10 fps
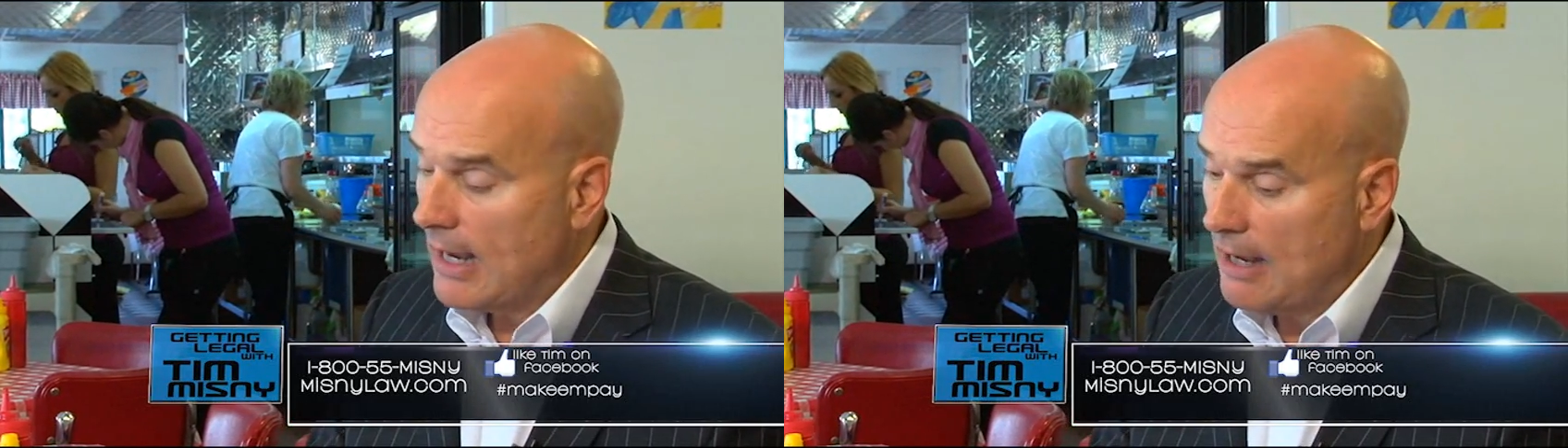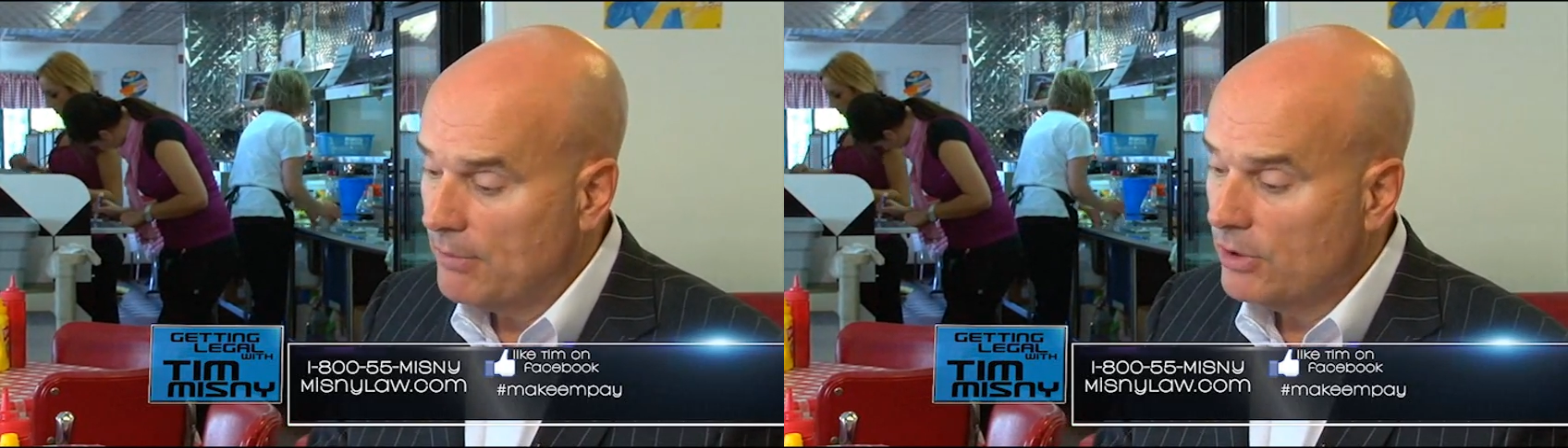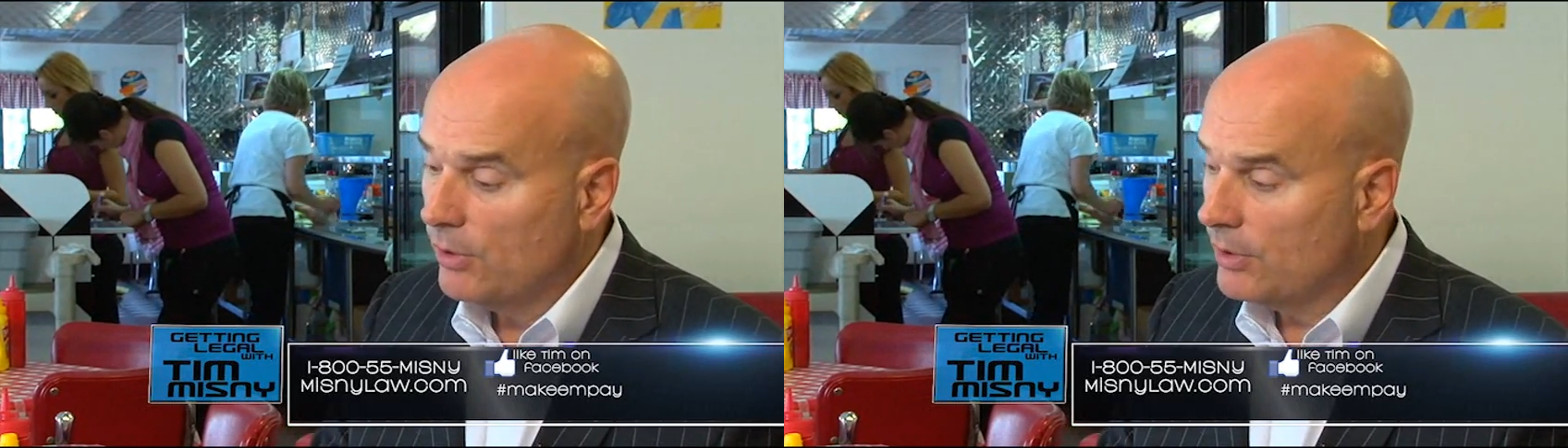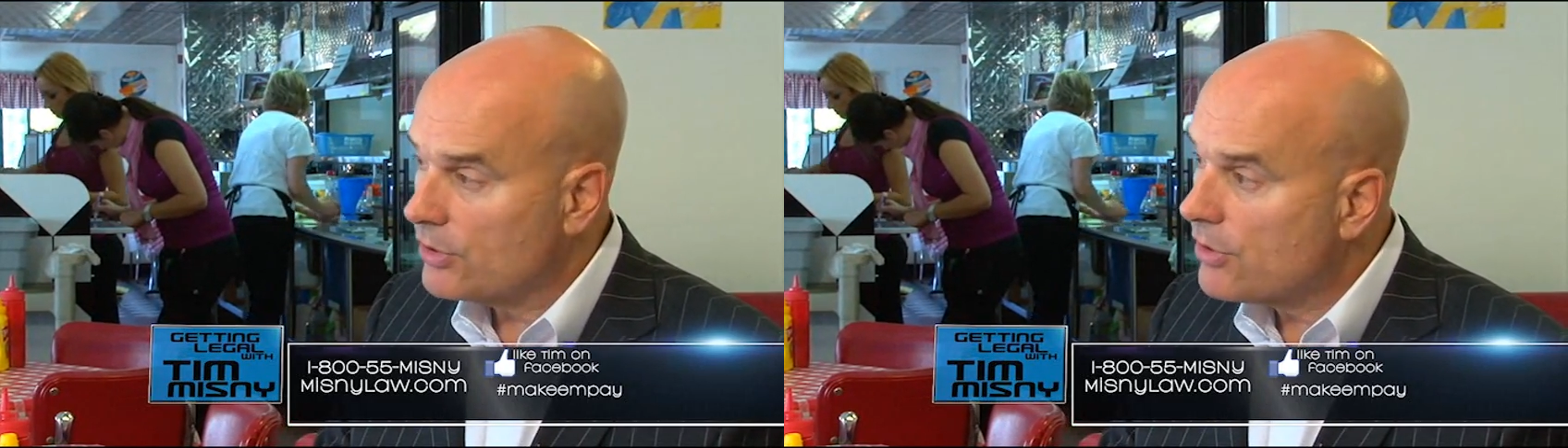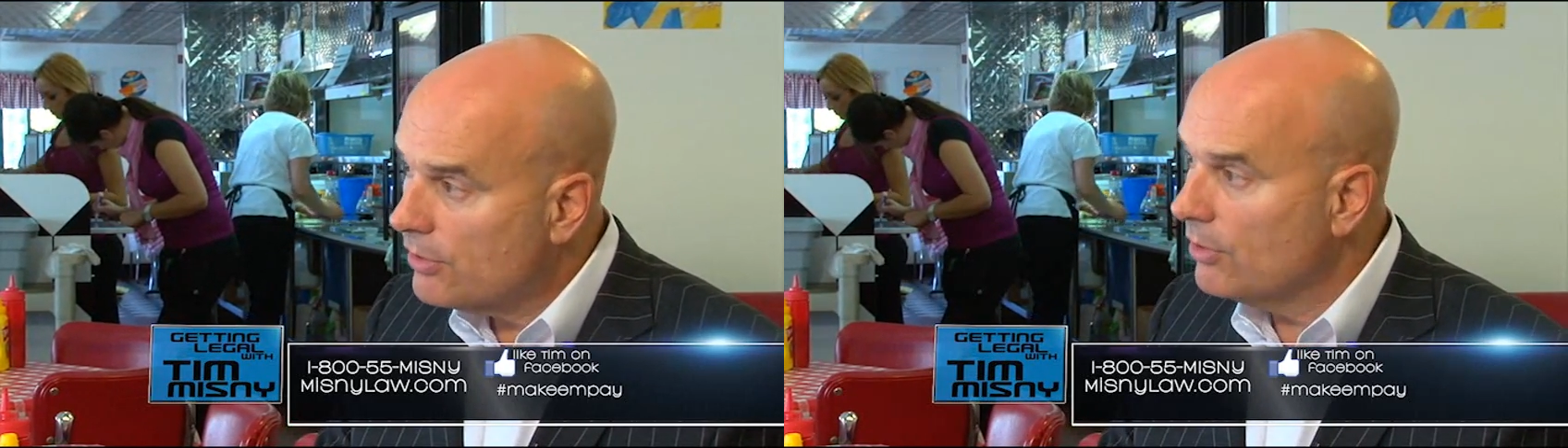I've been doing
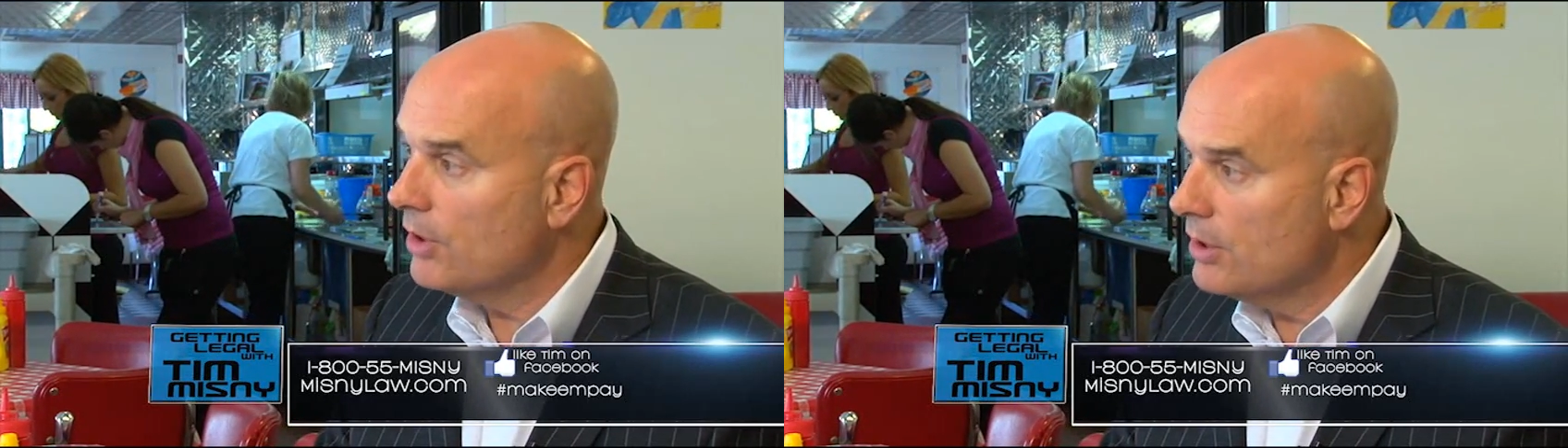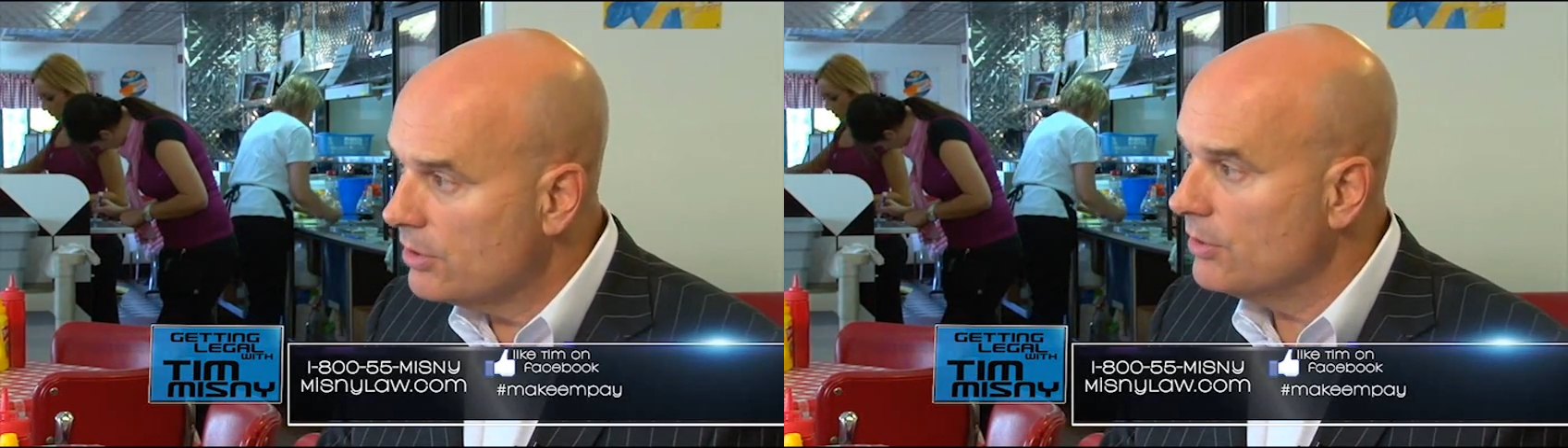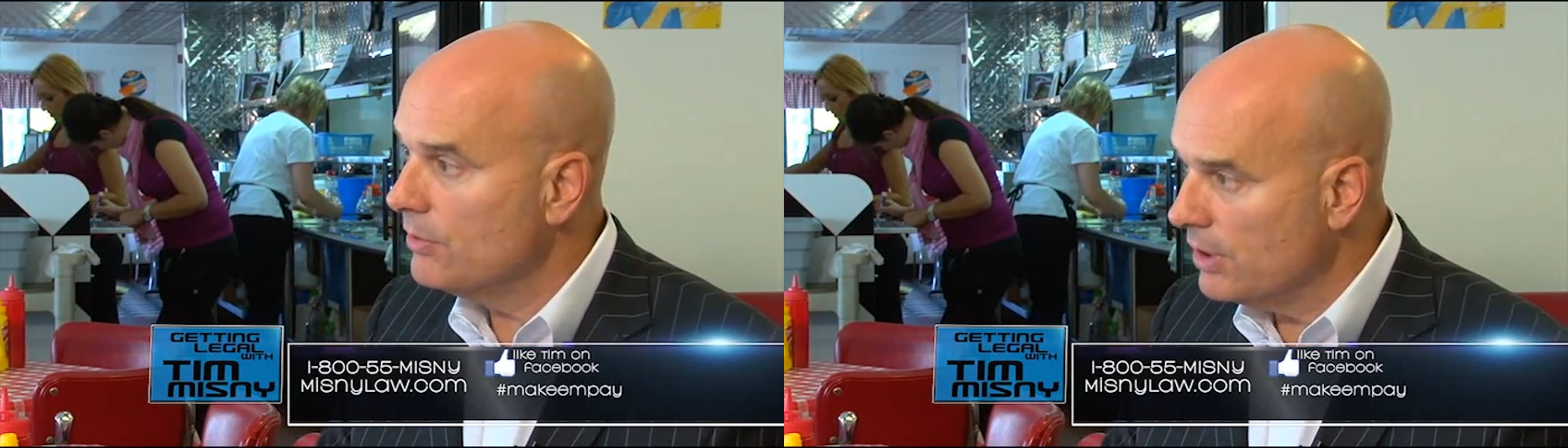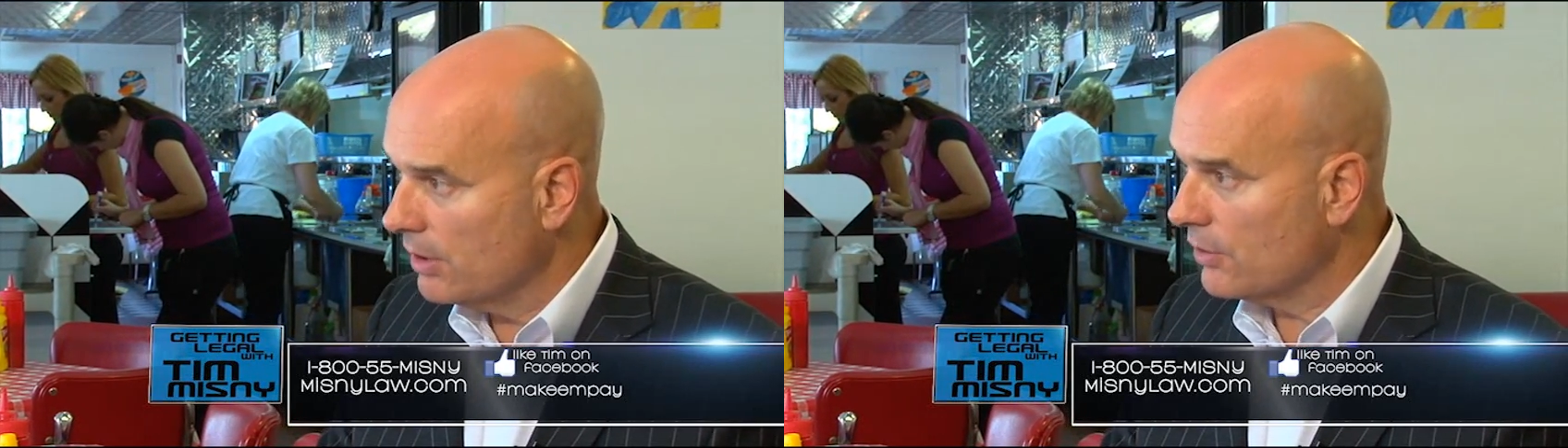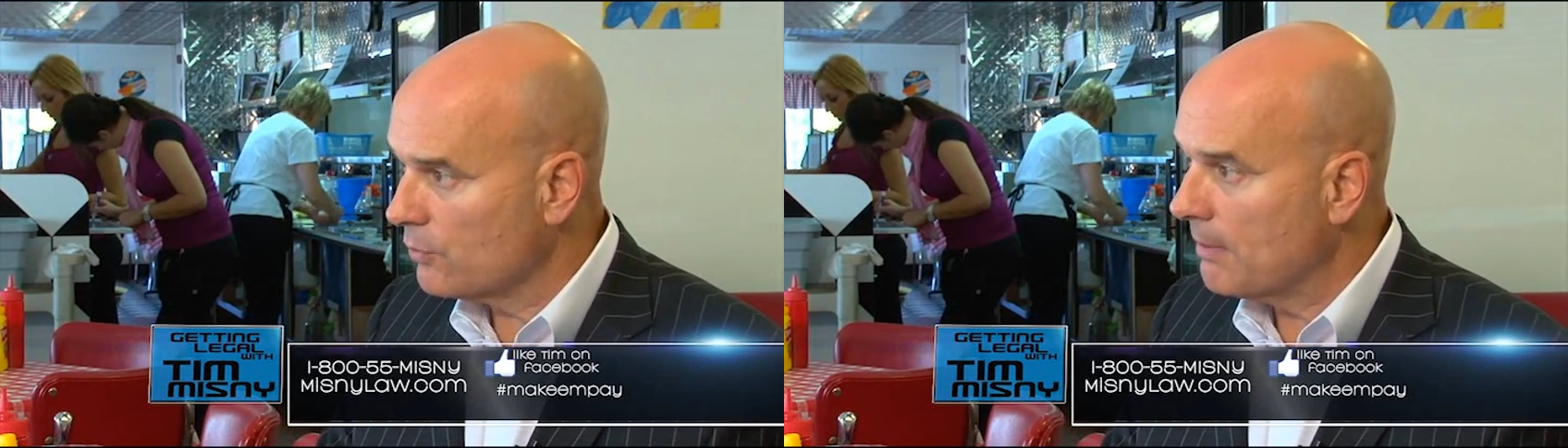this 32
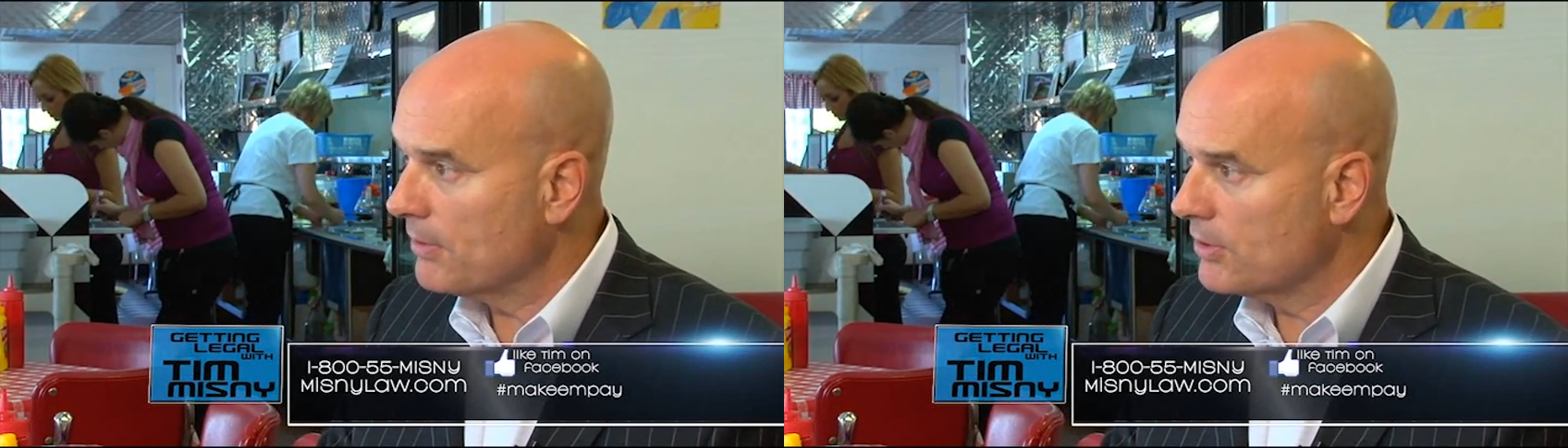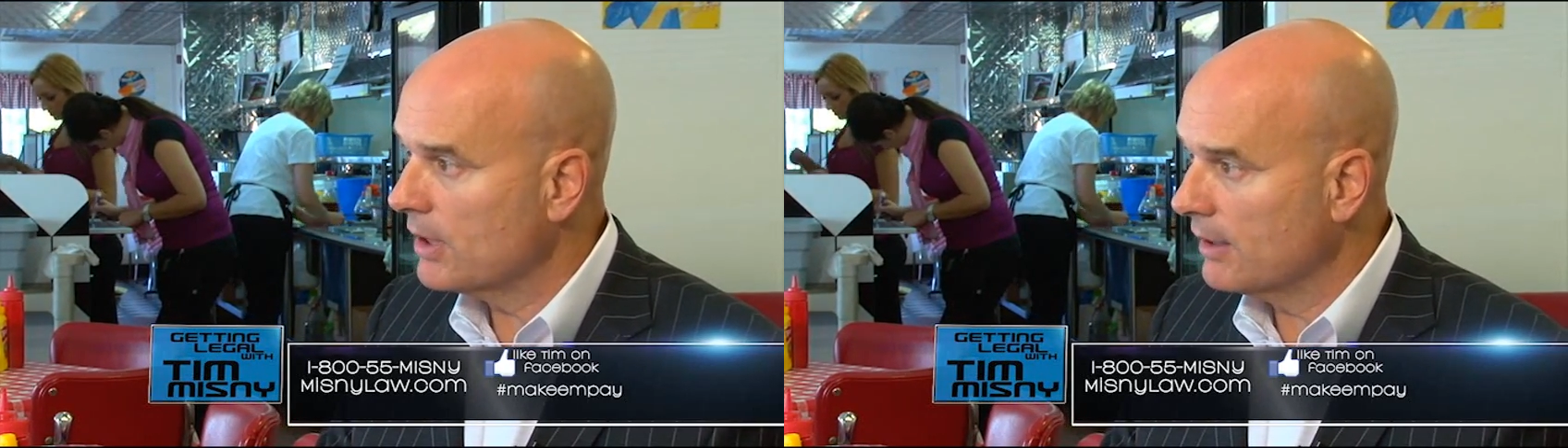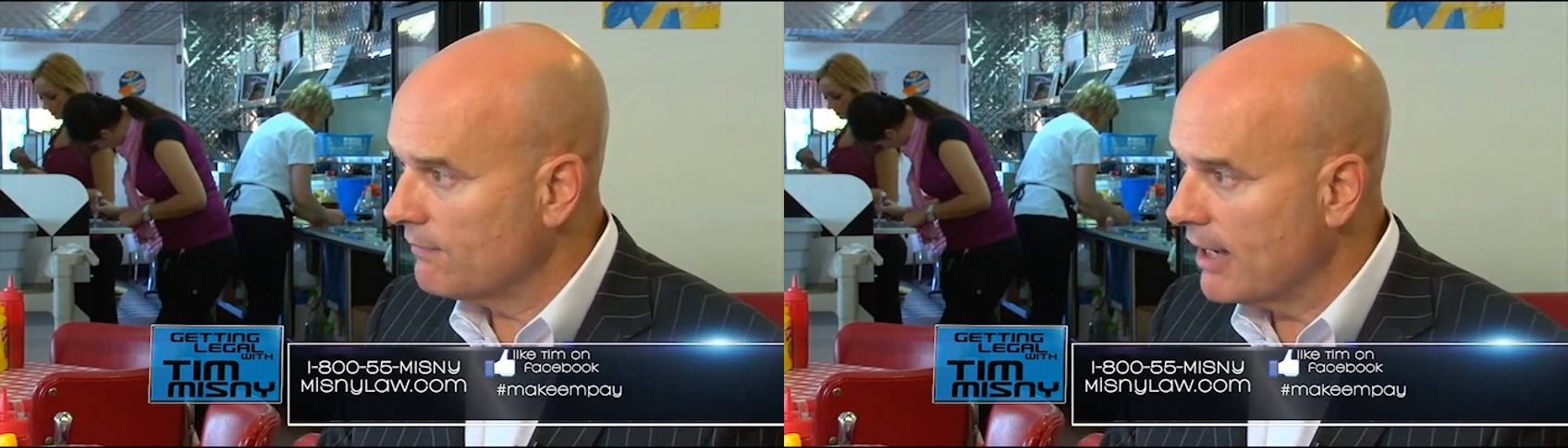years representing